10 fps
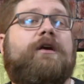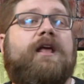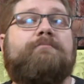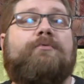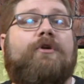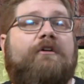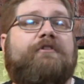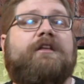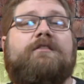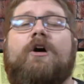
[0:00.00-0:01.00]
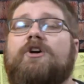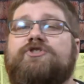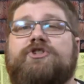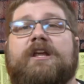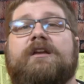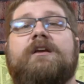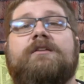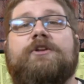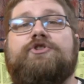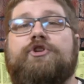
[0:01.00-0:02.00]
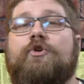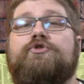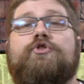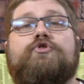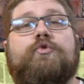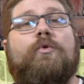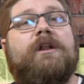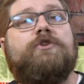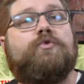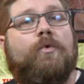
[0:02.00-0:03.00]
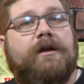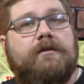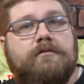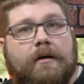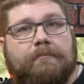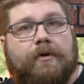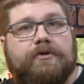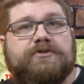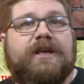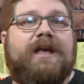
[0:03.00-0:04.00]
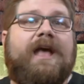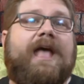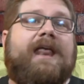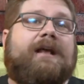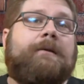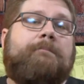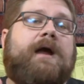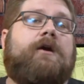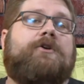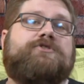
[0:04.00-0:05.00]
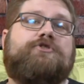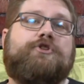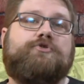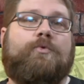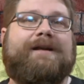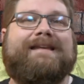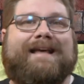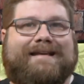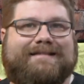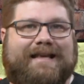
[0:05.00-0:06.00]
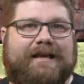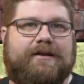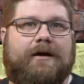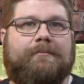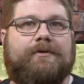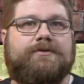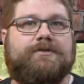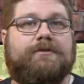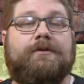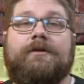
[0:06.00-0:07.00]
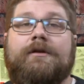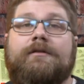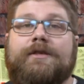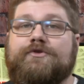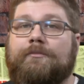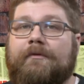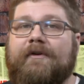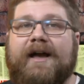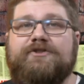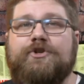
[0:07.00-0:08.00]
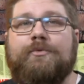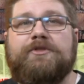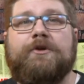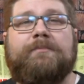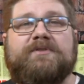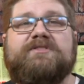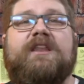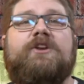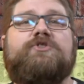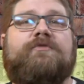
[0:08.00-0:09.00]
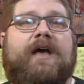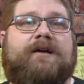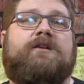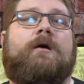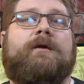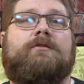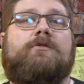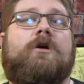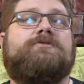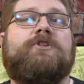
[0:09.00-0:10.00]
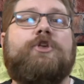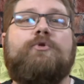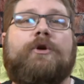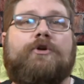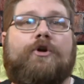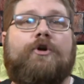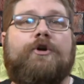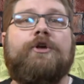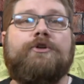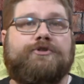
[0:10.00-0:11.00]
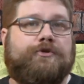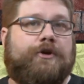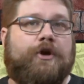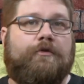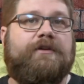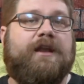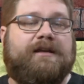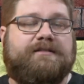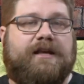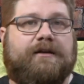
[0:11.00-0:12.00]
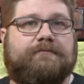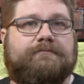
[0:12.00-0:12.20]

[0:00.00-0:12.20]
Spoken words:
a profit and loss sheet that shows your 2020 numbers and a comparison to 2019 numbers. This will provide you with the percentage of economic loss that you incurred due to COVID-19.